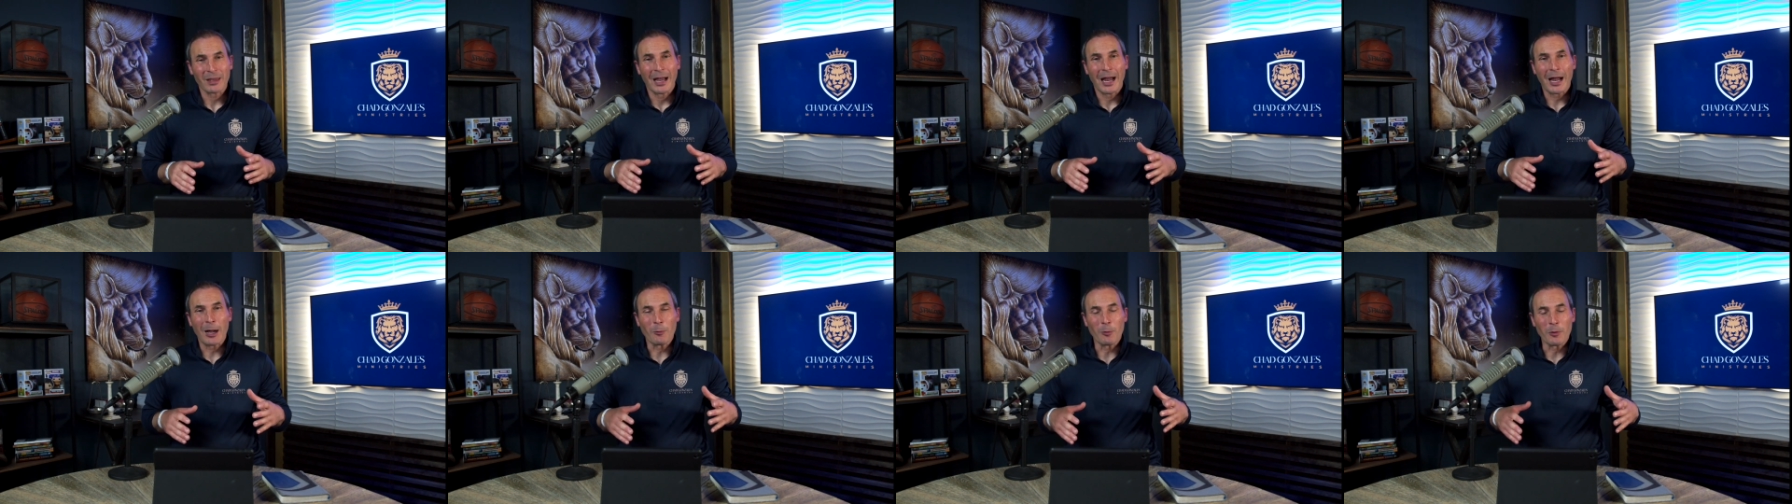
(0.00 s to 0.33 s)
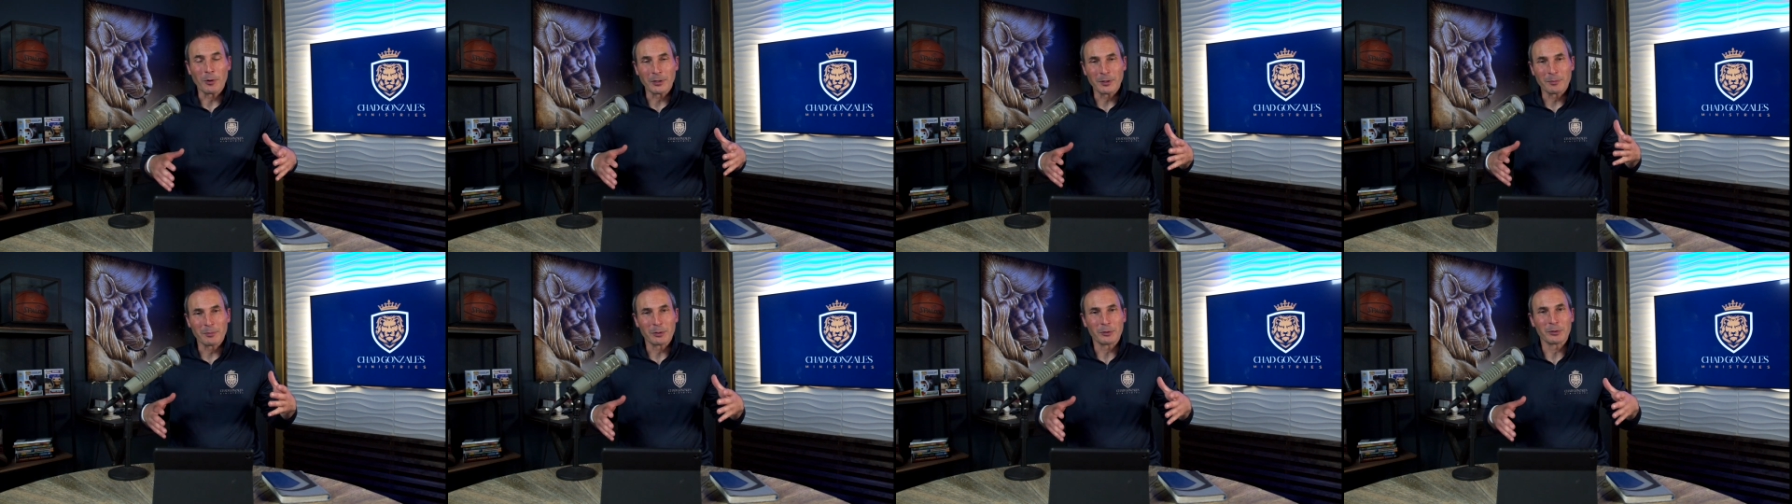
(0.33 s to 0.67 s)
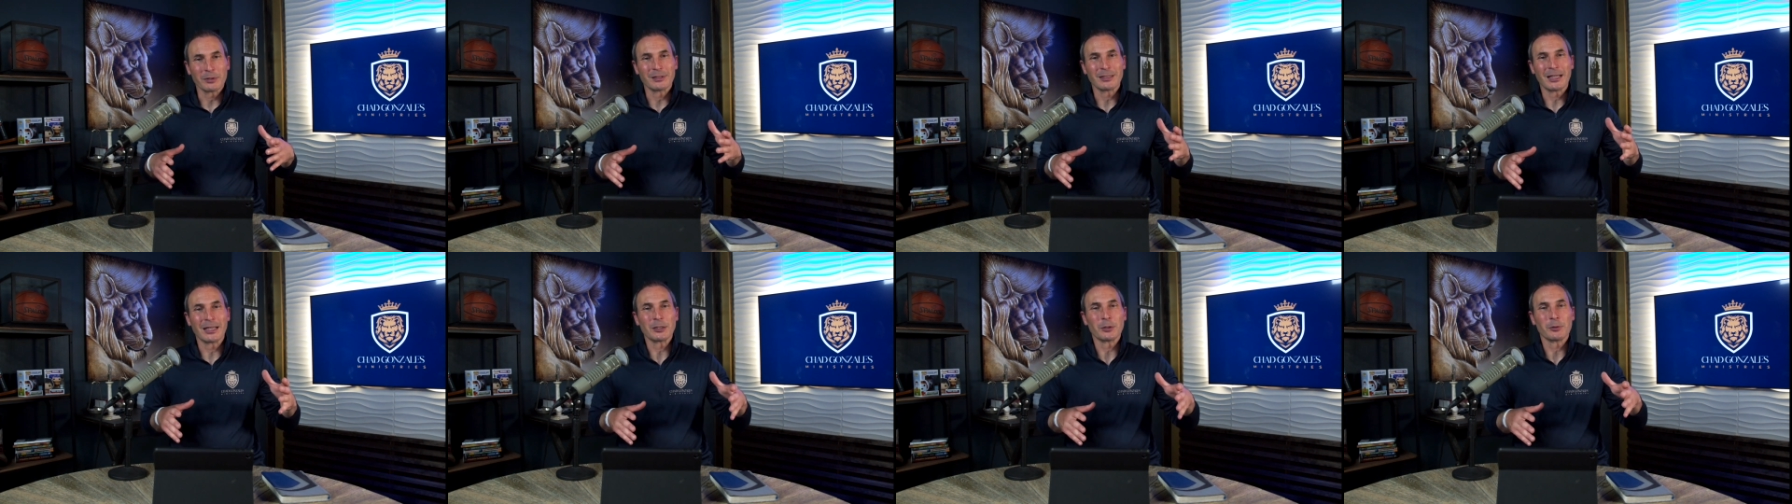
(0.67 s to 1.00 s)
I want a
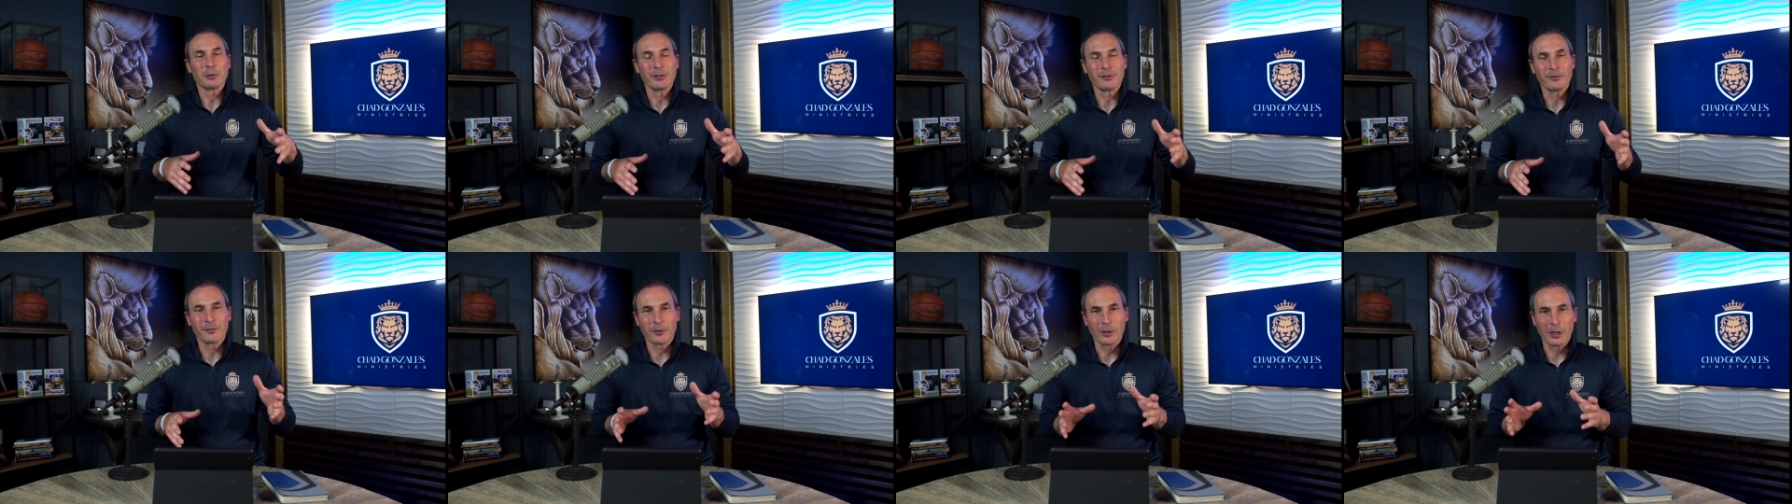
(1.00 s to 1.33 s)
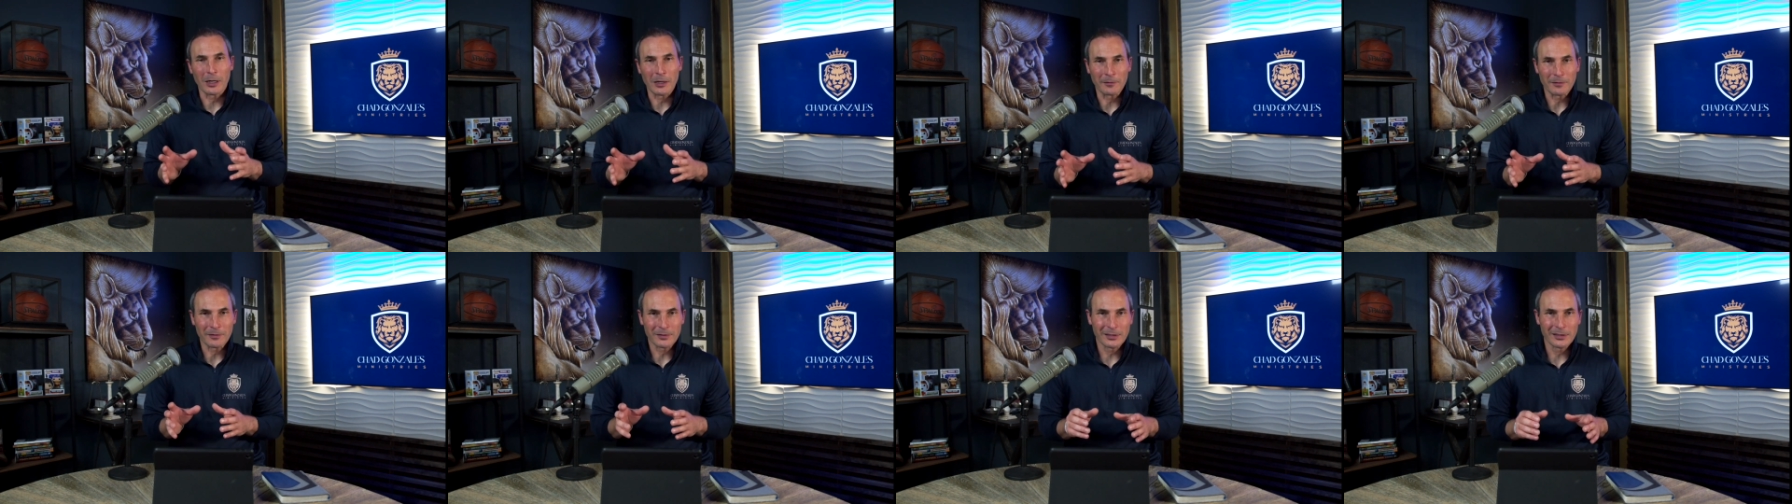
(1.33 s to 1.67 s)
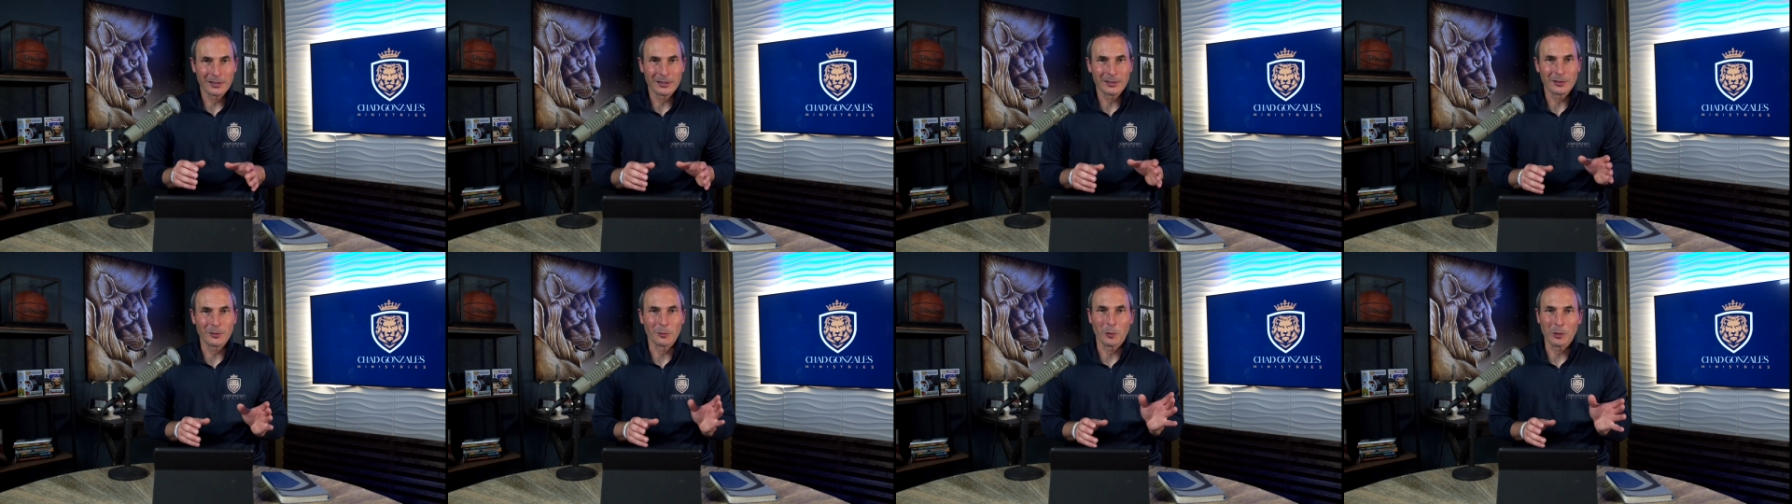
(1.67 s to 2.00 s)
building not only for
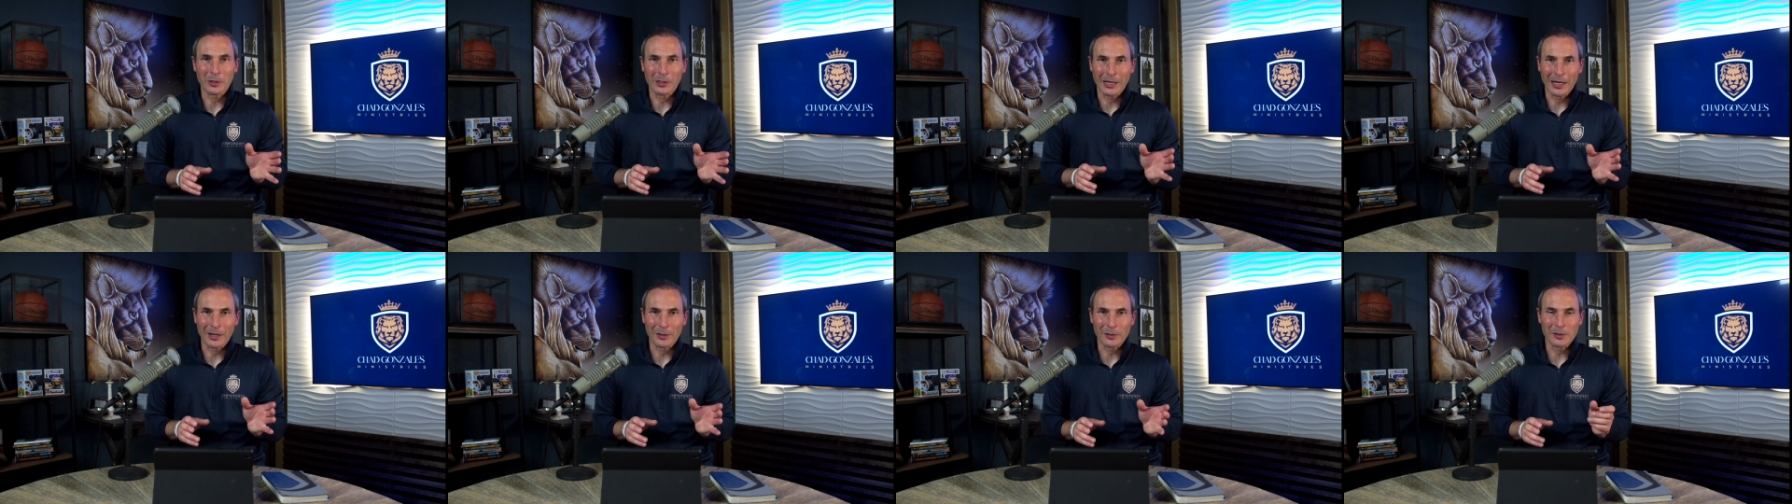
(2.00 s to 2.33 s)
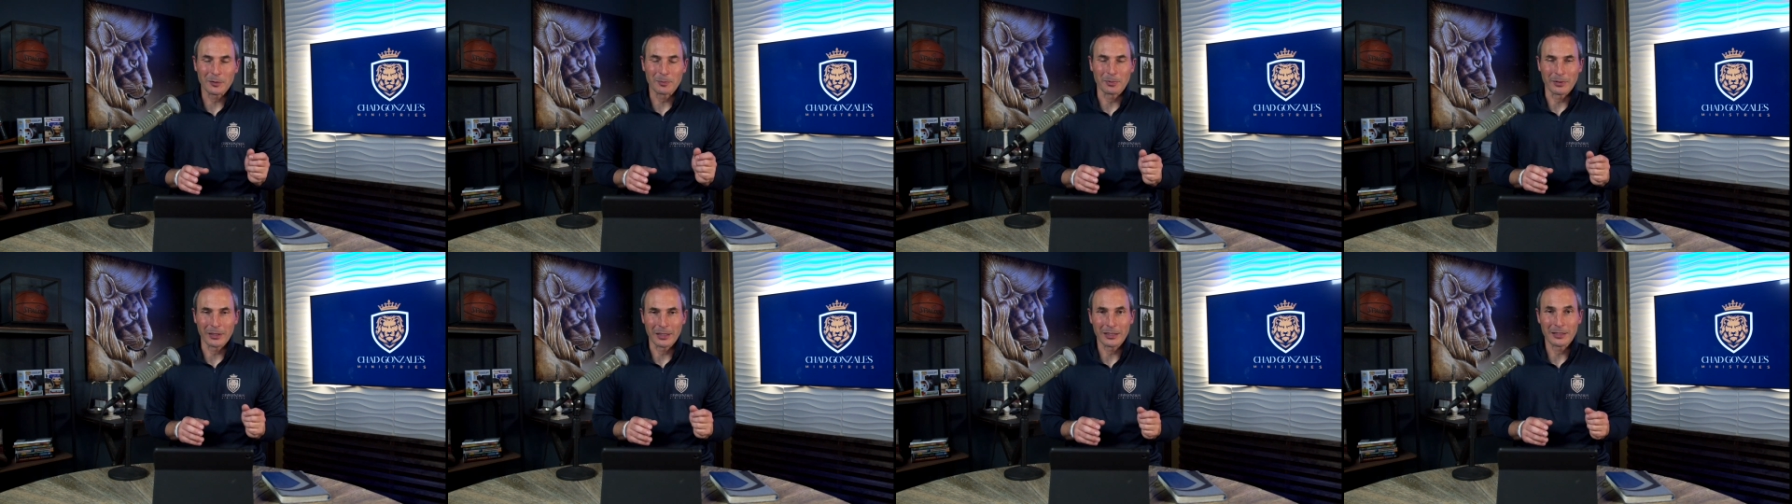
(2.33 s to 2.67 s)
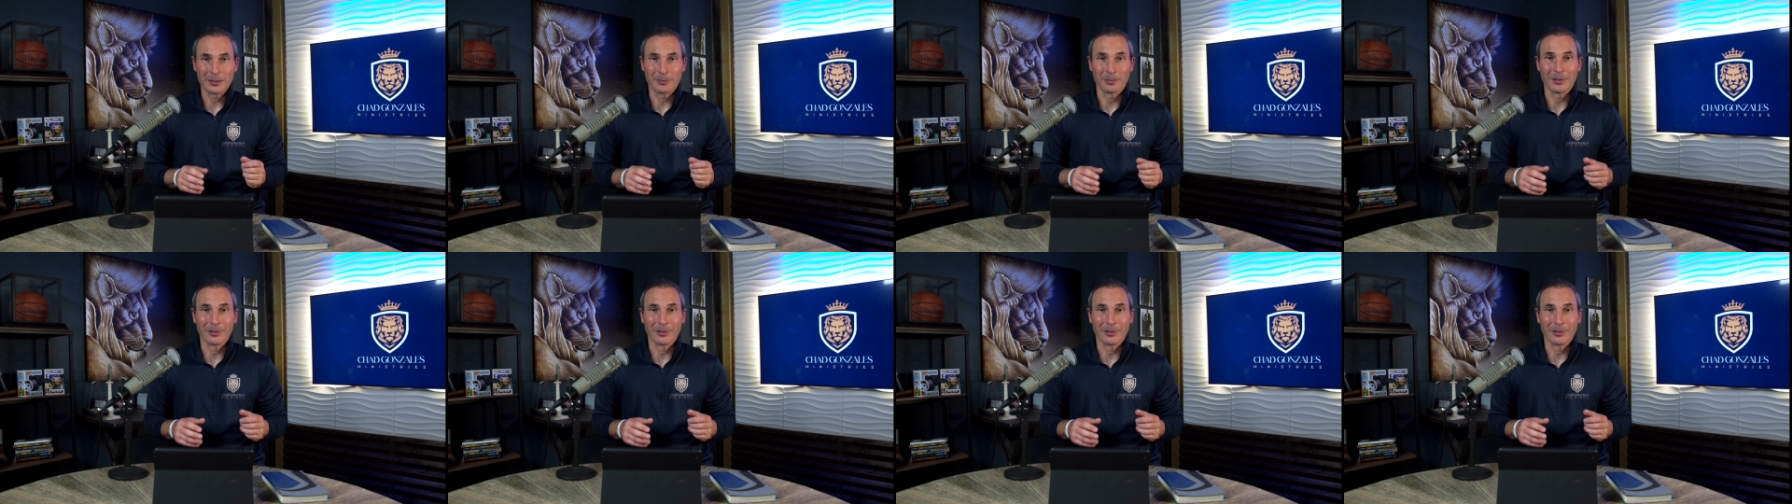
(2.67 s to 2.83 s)
offices and warehouse space,